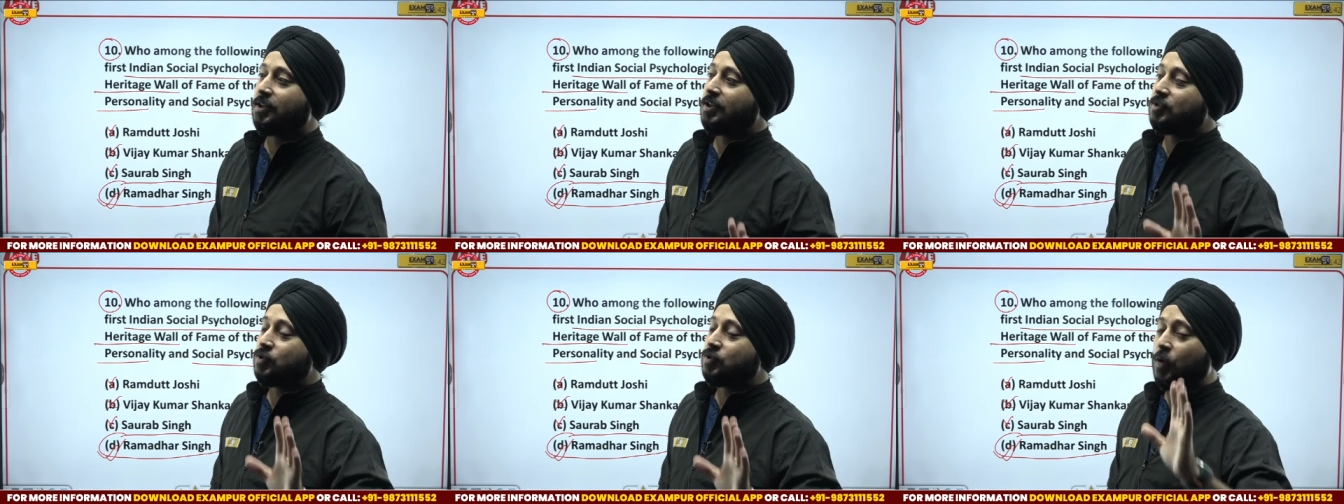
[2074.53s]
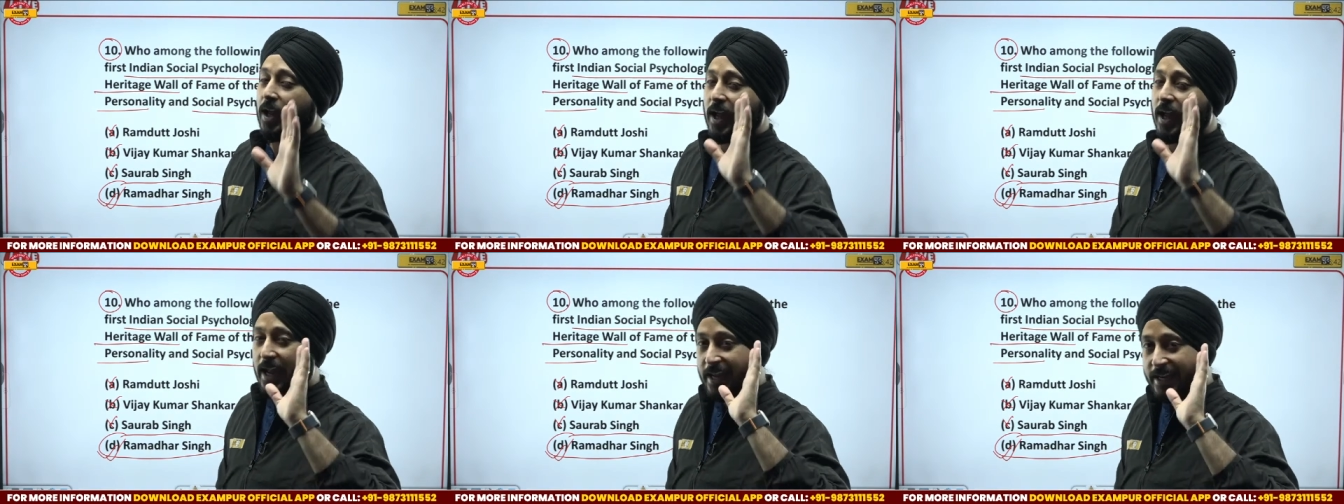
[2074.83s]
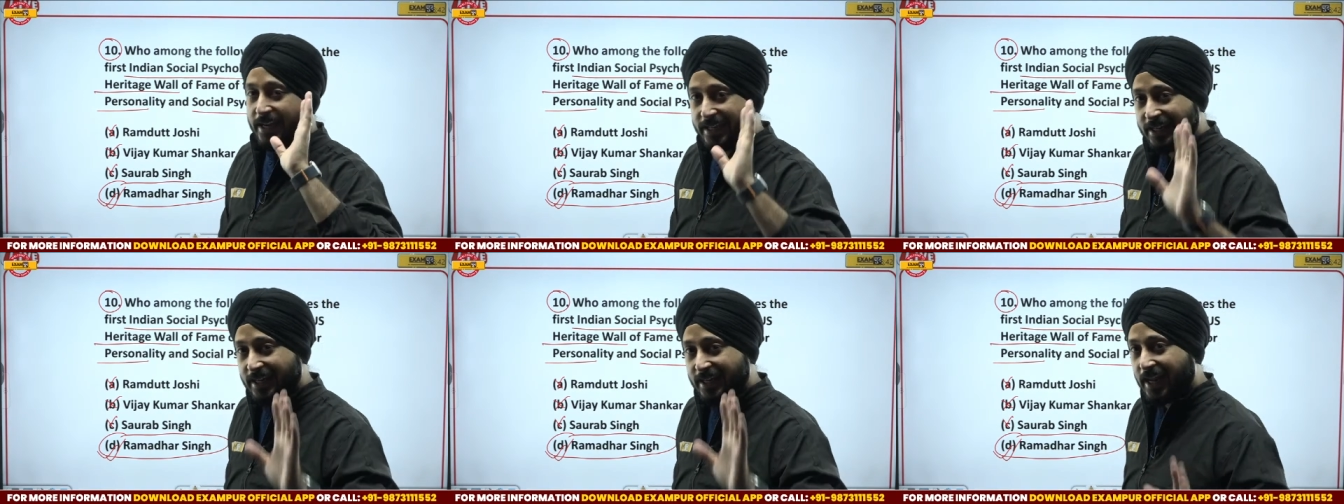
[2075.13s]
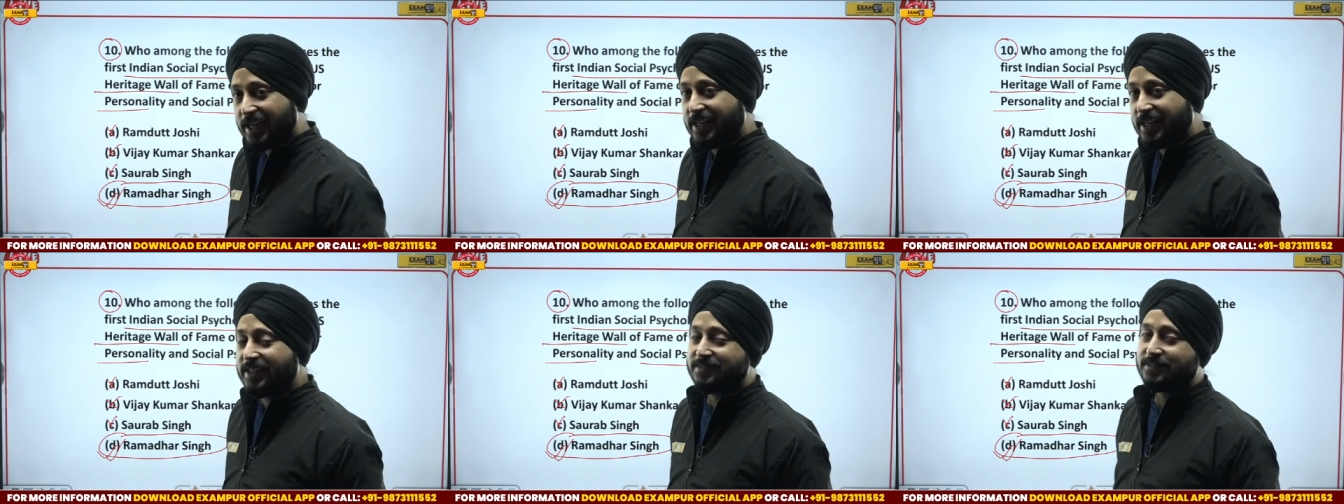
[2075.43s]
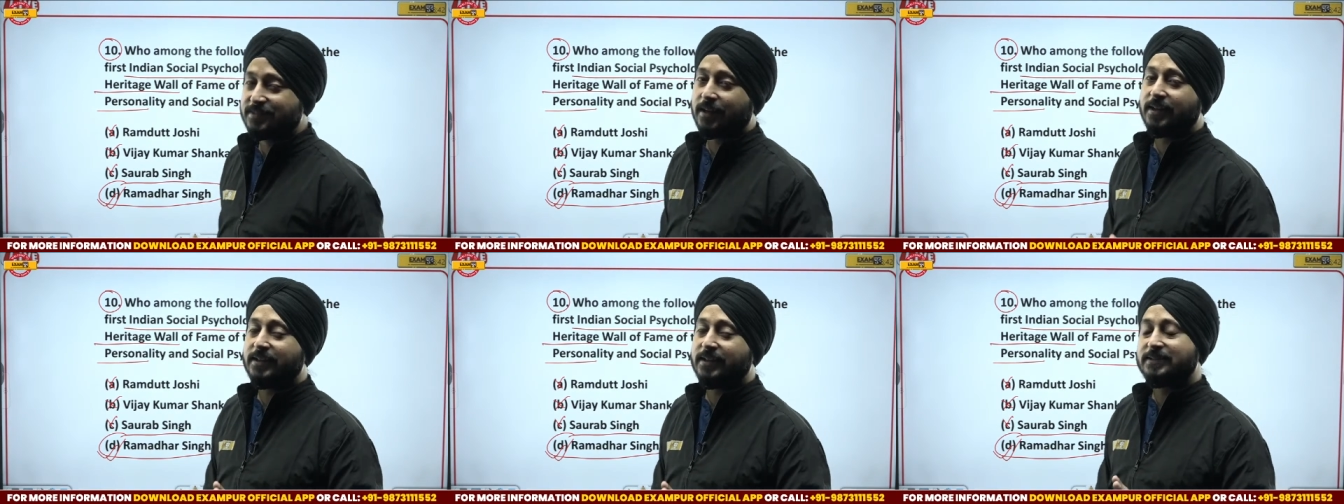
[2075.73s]
so any any
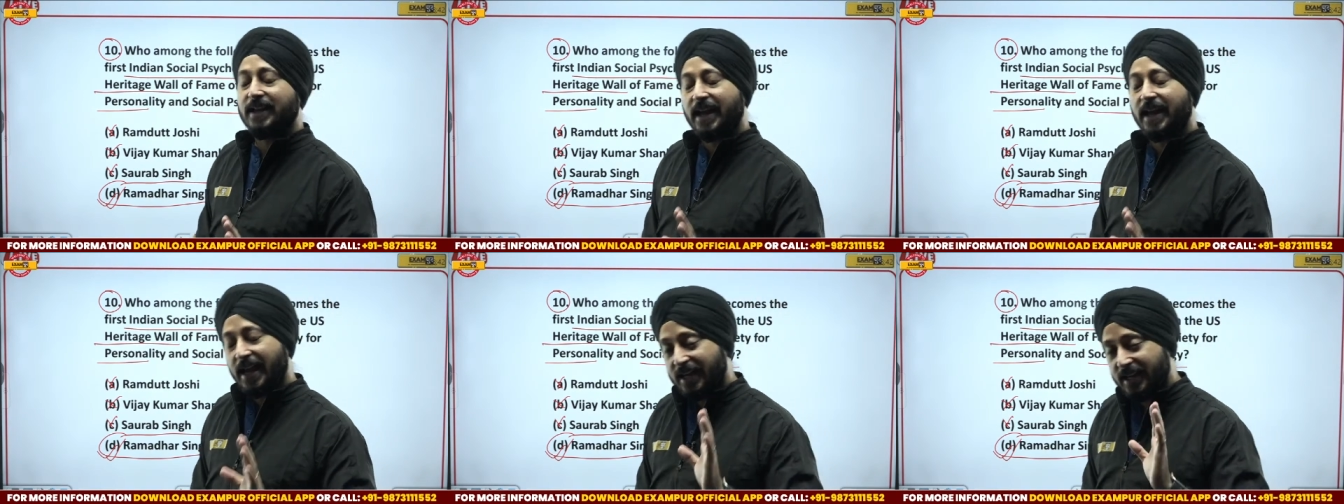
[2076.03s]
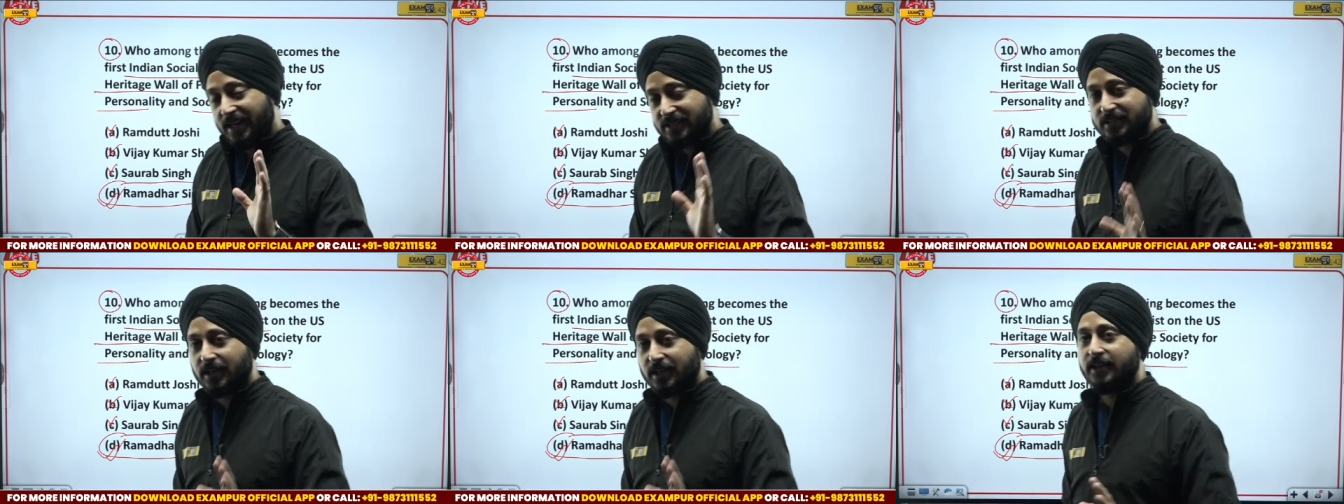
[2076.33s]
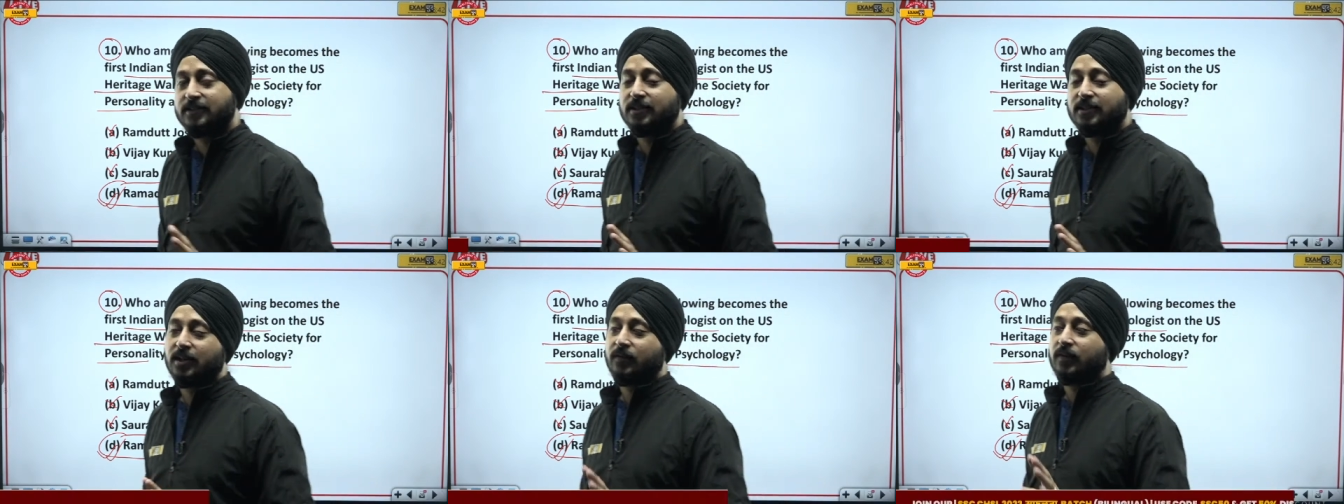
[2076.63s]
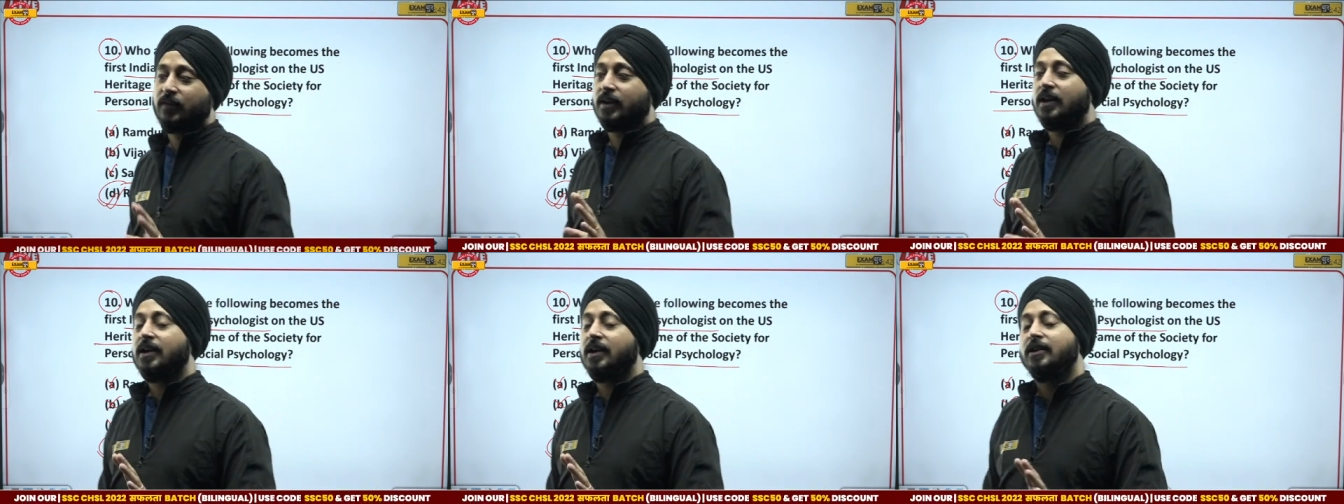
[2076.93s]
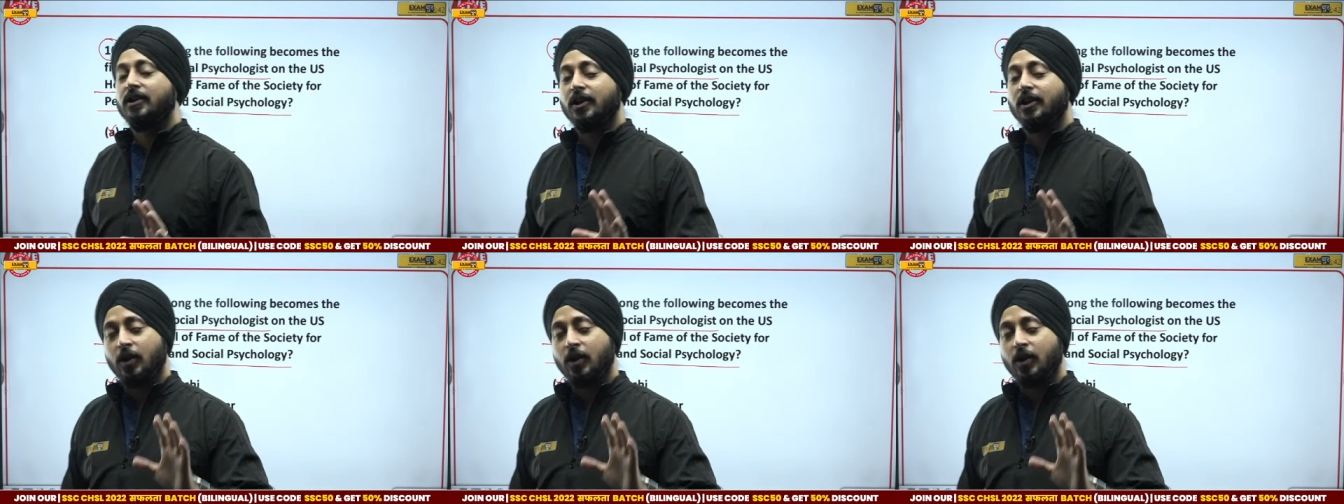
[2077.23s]
studies, any studies are difficult.